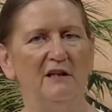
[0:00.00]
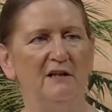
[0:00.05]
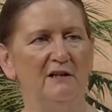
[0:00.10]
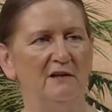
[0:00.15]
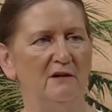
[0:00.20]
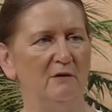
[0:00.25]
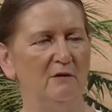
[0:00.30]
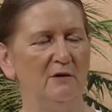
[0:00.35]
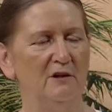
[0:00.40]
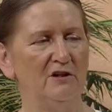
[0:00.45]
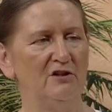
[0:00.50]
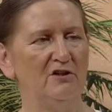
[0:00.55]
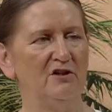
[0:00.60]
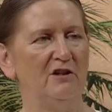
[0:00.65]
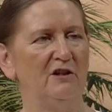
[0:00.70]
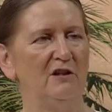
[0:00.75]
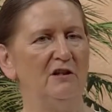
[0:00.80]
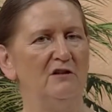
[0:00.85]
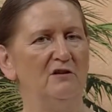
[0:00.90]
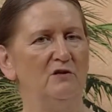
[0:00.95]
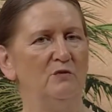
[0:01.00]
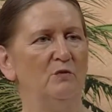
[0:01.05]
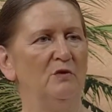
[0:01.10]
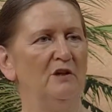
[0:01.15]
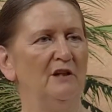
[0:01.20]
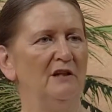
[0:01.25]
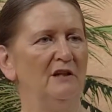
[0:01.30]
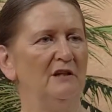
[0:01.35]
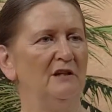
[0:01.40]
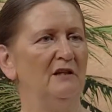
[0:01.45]
and the question is,
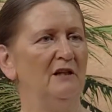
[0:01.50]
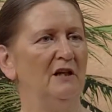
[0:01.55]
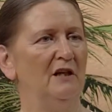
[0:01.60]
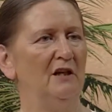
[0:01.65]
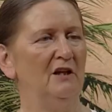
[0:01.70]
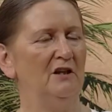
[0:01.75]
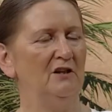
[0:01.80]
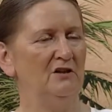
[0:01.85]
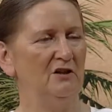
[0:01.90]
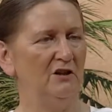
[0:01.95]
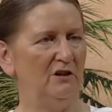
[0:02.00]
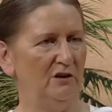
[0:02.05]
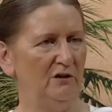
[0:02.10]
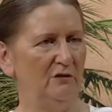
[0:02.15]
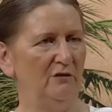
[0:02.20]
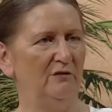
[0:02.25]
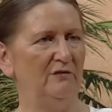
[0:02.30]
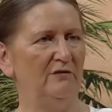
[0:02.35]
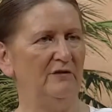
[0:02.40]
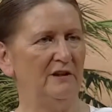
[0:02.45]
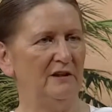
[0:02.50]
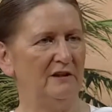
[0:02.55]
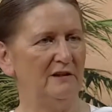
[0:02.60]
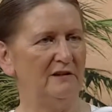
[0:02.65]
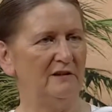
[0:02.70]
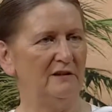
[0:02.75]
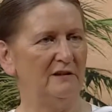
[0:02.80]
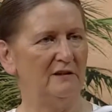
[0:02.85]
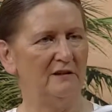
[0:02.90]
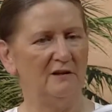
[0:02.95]
where do you
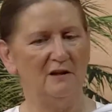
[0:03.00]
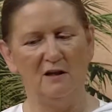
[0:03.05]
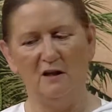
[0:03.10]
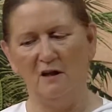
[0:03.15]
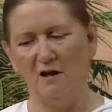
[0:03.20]
fit?